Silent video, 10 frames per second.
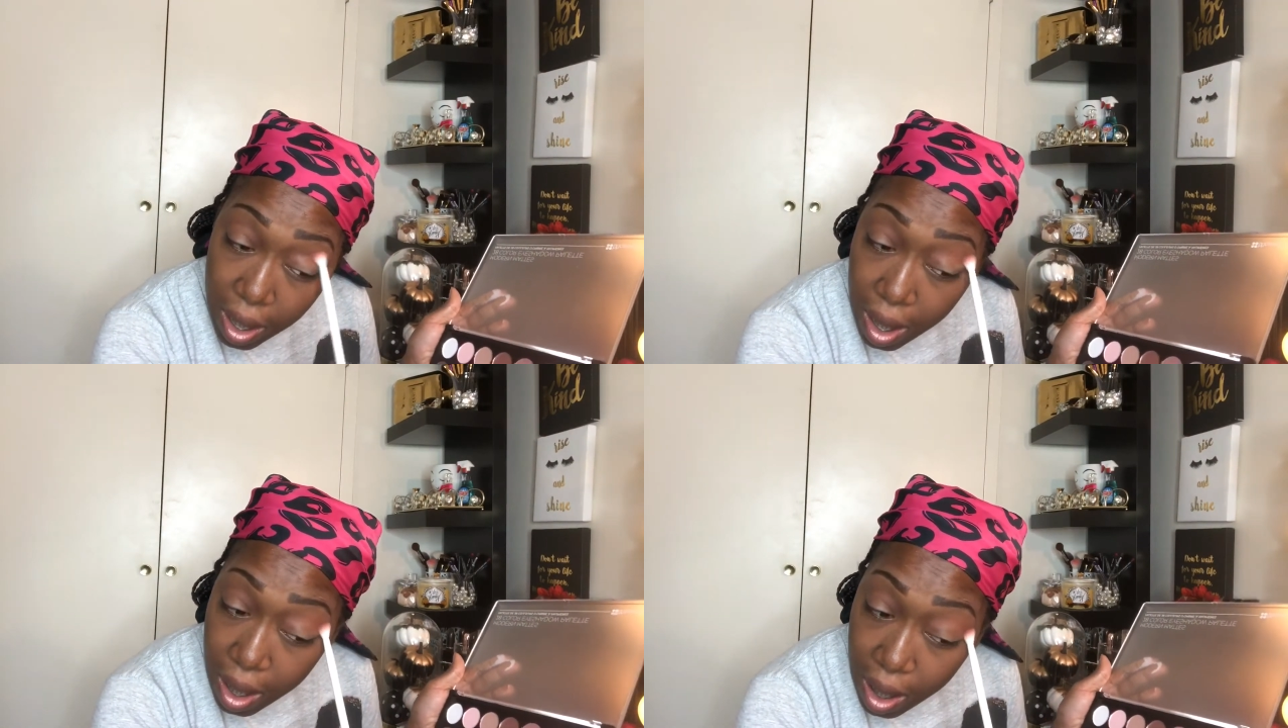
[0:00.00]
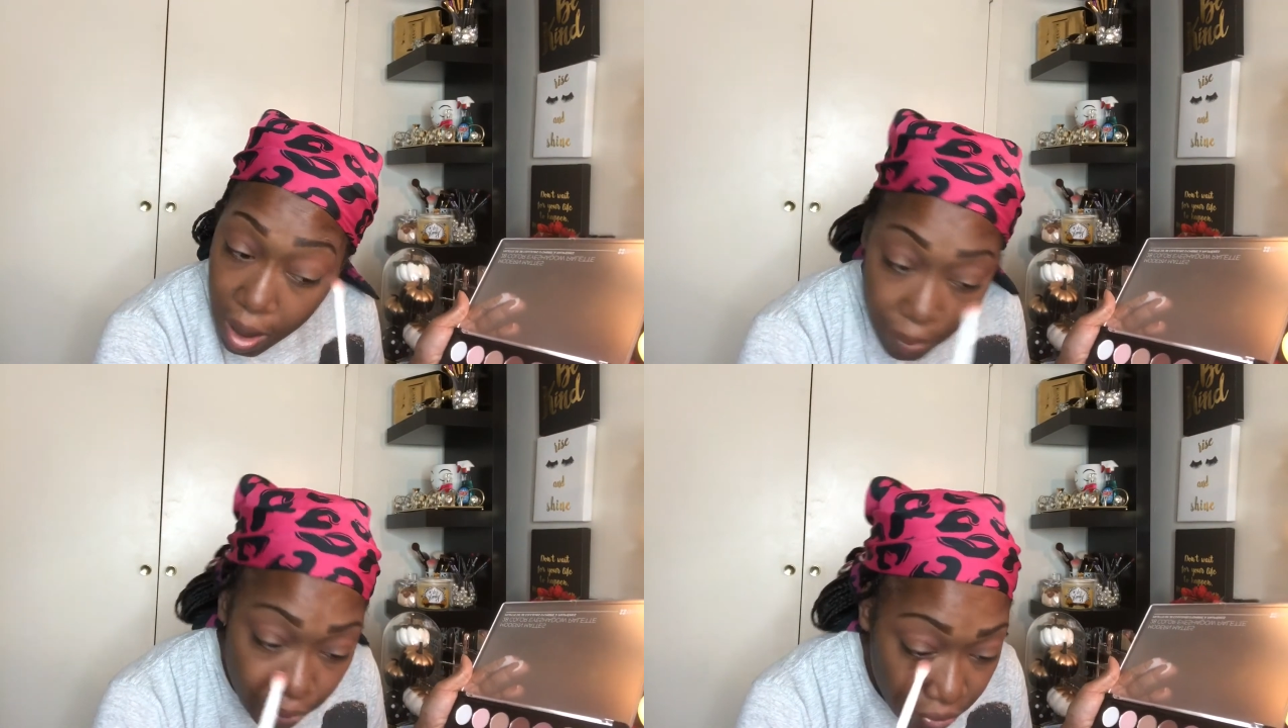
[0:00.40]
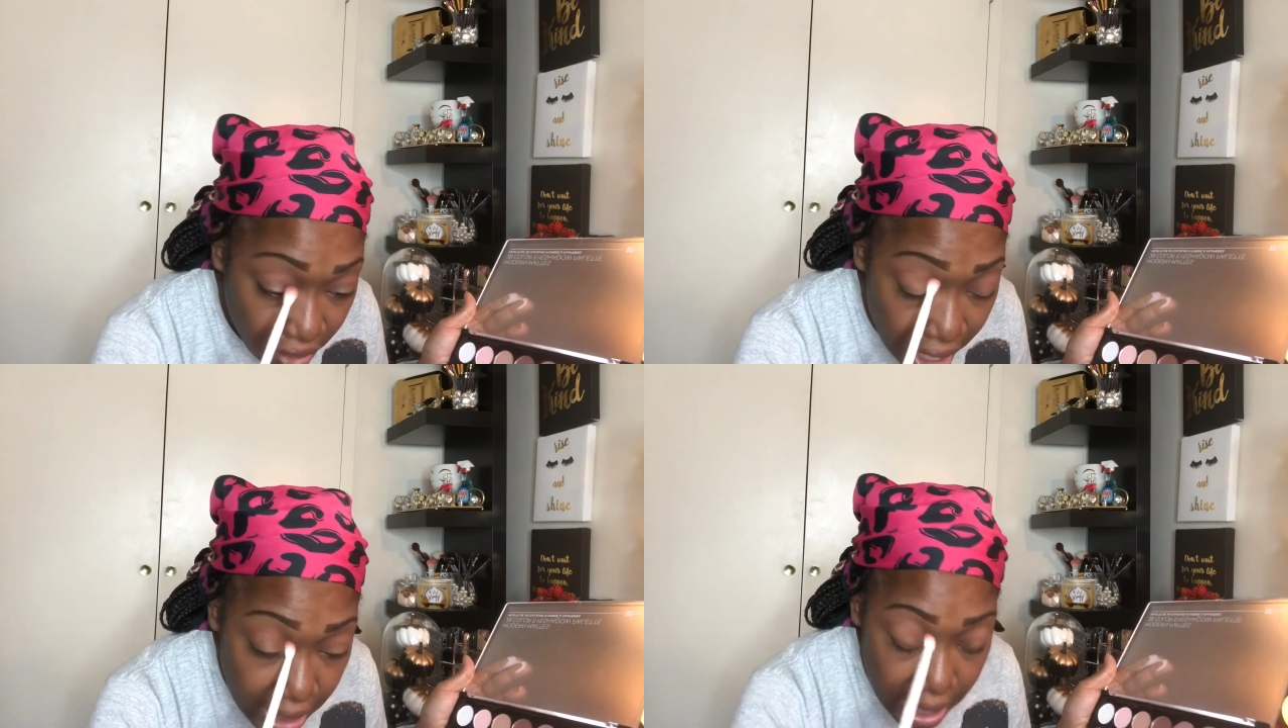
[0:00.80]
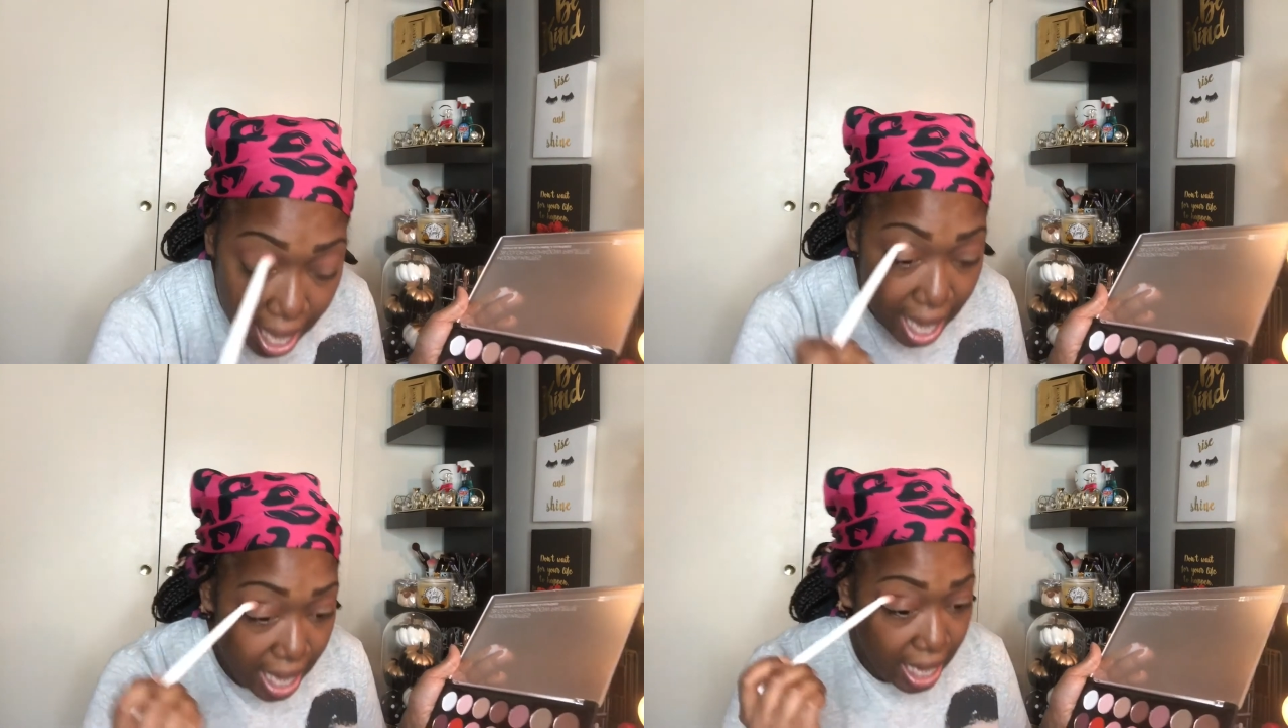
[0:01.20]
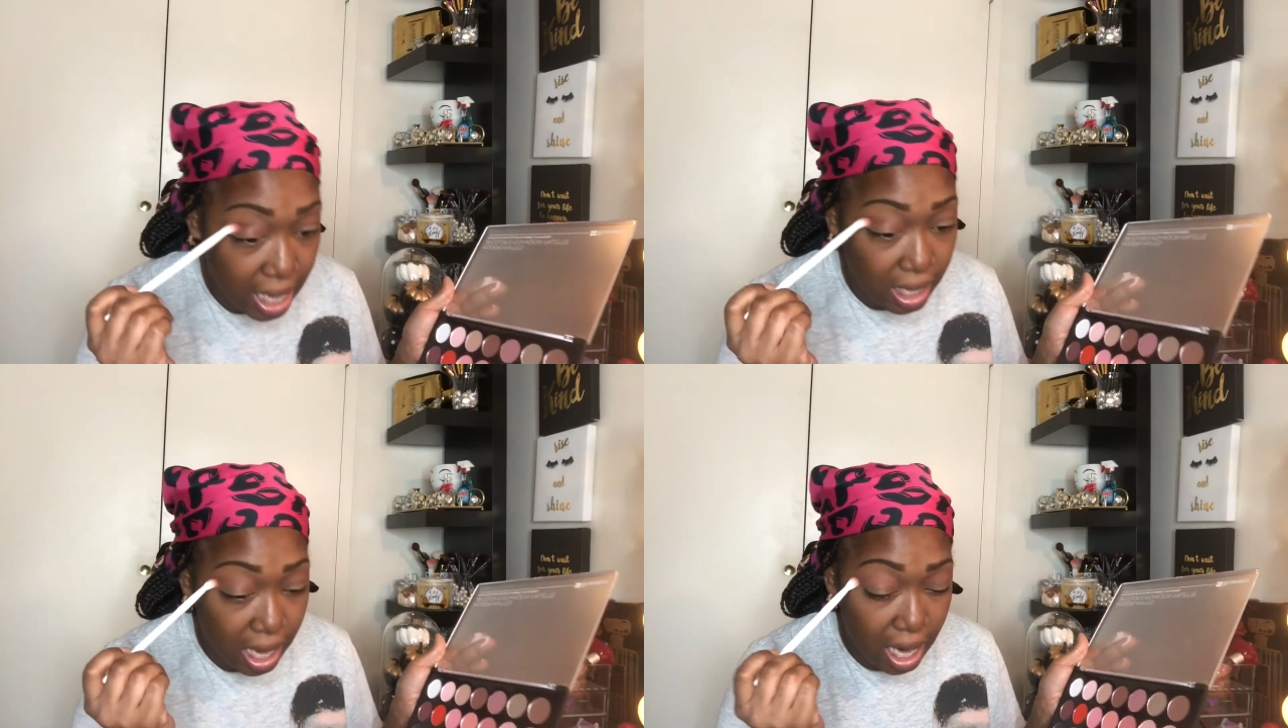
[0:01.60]
Find that
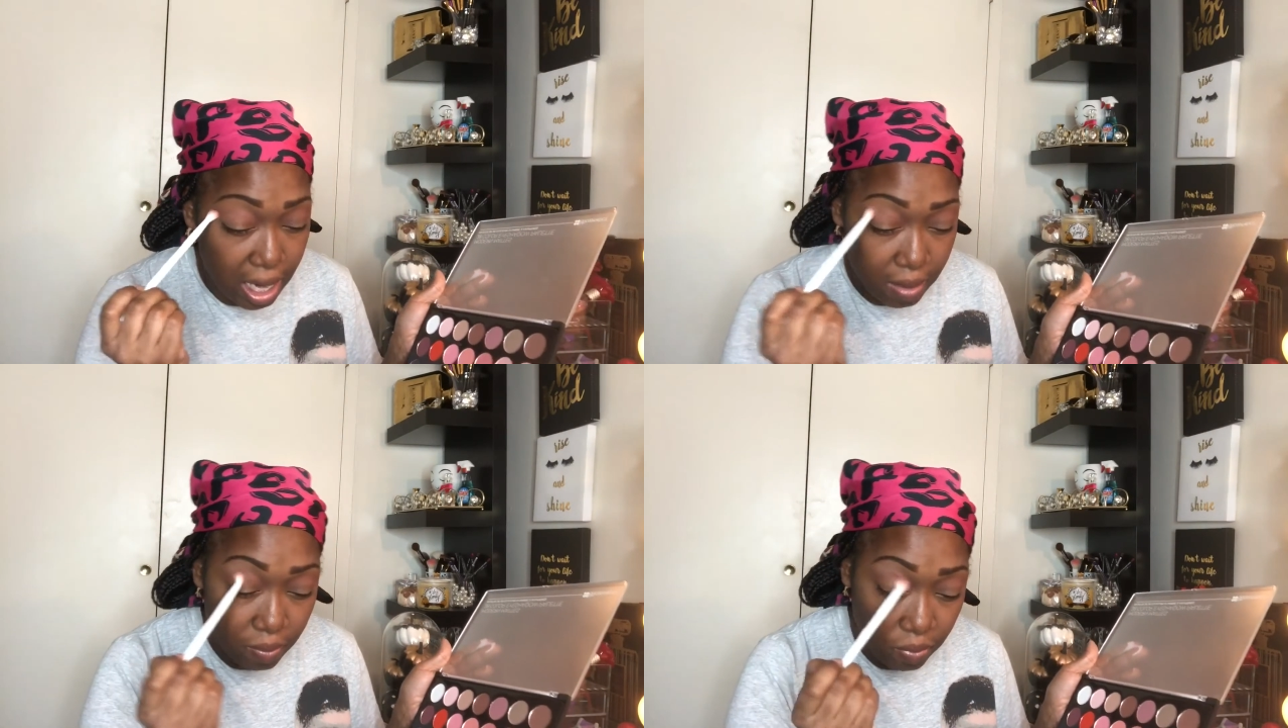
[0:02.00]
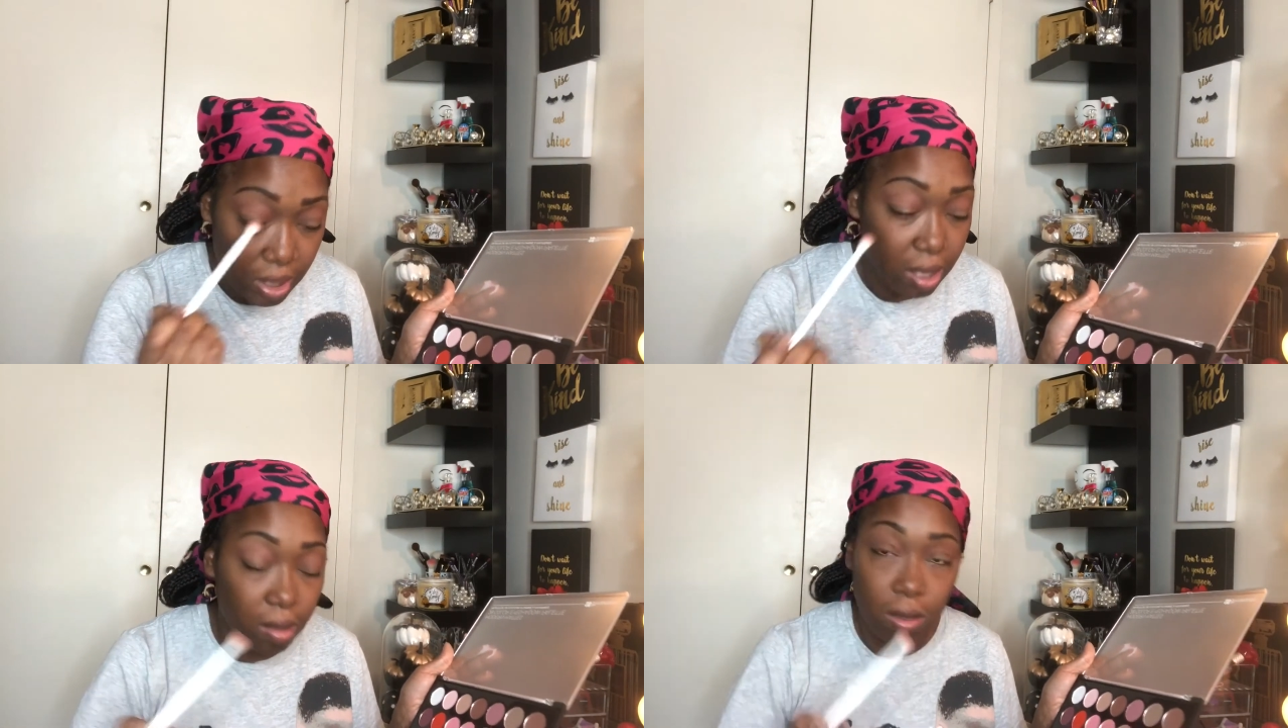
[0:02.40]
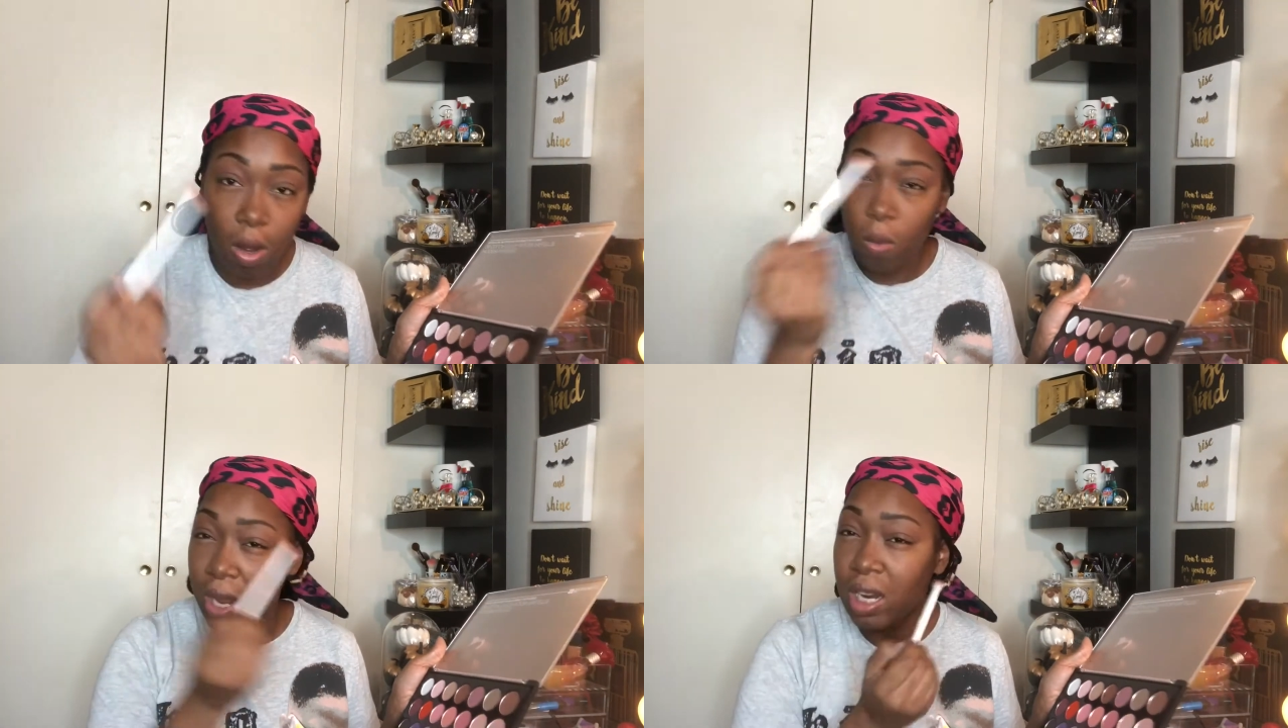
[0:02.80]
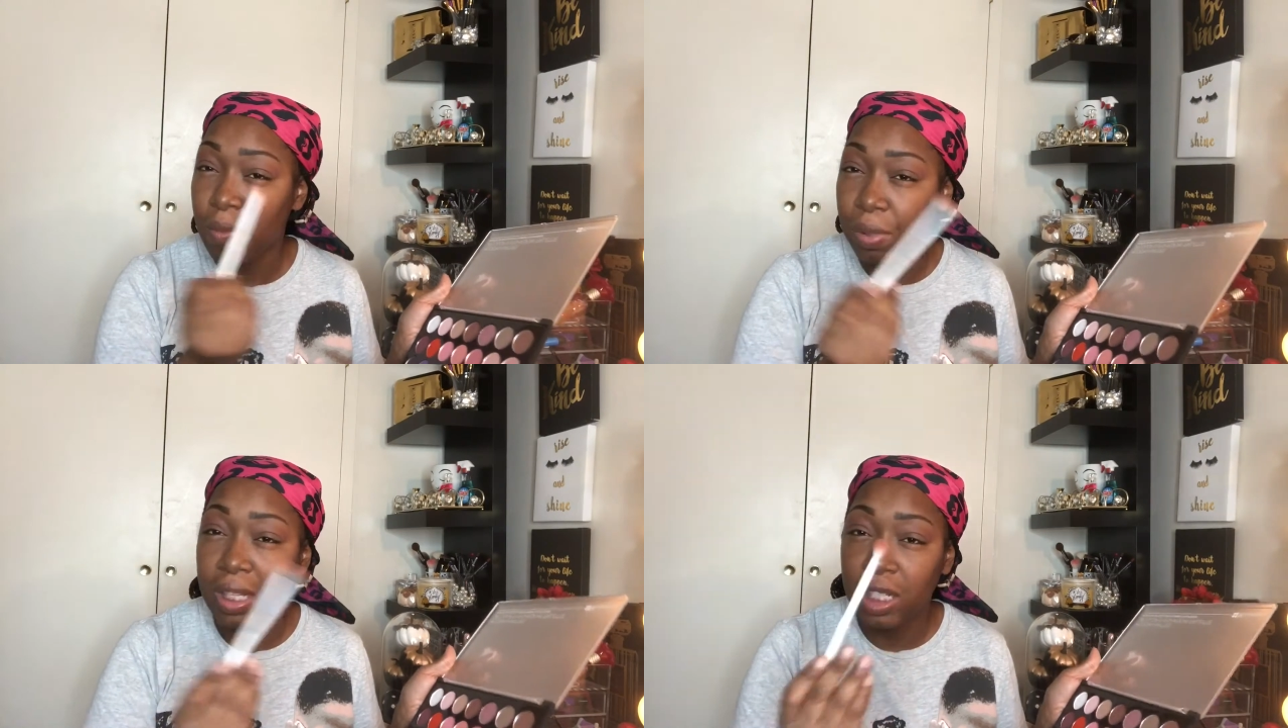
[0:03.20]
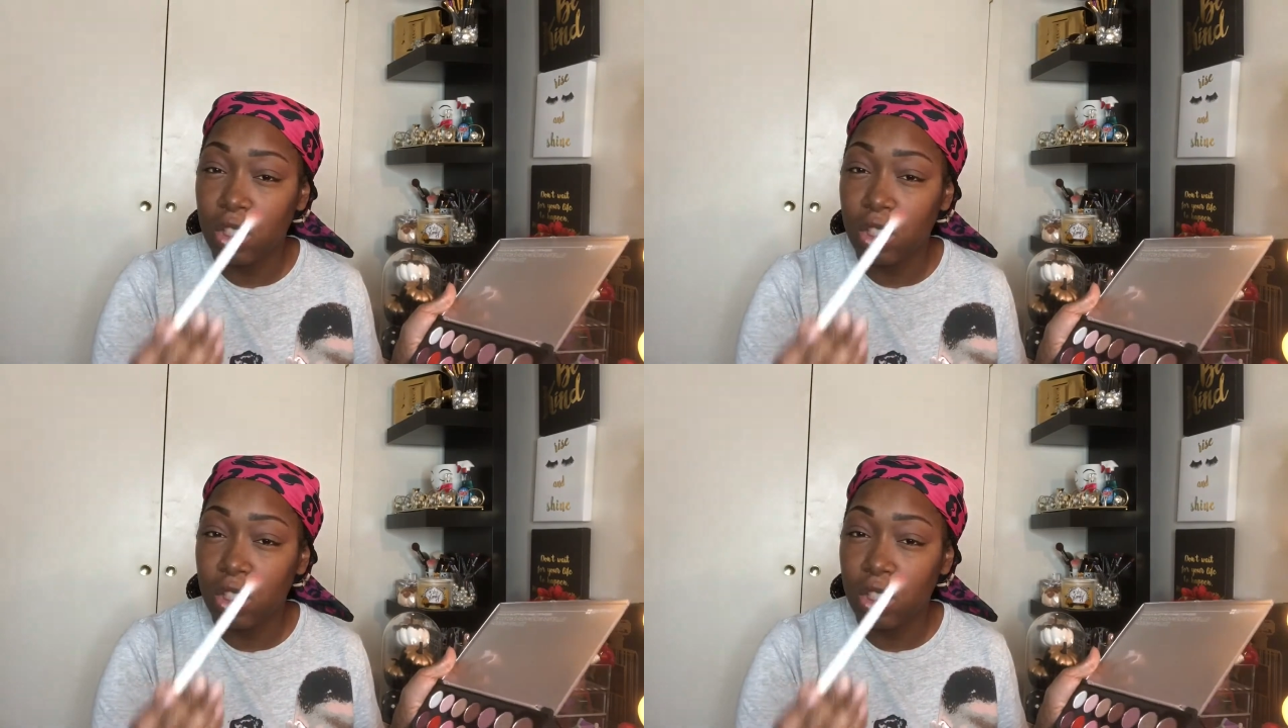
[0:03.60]
and go in and blend.